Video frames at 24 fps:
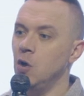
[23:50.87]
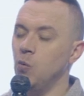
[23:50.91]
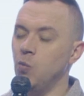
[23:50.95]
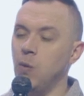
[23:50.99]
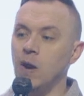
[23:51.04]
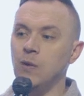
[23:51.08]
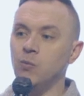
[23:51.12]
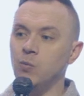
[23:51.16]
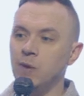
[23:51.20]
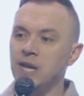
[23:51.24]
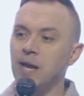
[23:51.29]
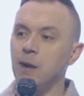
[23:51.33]

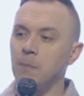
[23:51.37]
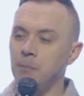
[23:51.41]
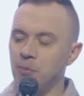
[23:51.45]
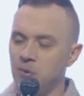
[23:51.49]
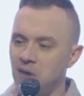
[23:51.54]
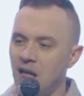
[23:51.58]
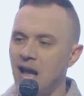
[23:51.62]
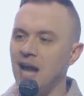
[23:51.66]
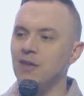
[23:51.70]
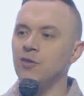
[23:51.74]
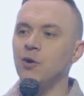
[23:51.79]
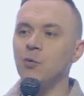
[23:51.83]
when we
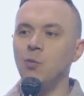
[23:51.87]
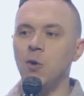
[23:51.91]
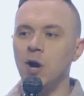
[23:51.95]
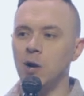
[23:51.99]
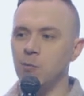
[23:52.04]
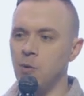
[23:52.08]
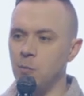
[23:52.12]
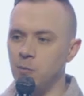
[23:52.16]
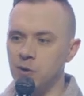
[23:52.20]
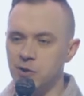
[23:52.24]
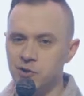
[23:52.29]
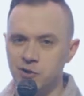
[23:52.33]
apply the
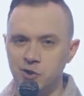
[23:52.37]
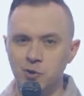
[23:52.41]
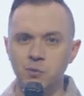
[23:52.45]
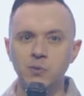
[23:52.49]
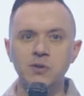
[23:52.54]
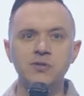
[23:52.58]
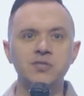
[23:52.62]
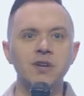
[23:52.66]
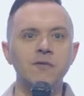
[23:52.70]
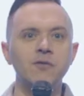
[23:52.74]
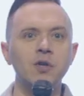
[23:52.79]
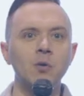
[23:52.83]
word, when we're
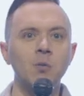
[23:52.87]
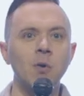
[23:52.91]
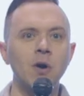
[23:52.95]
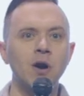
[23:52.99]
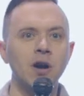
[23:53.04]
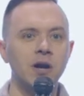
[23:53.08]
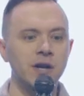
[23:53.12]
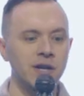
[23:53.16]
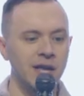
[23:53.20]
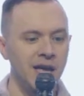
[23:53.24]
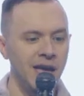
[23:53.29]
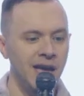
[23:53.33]
doers of the
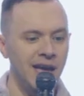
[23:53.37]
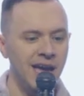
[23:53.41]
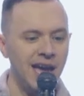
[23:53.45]
word,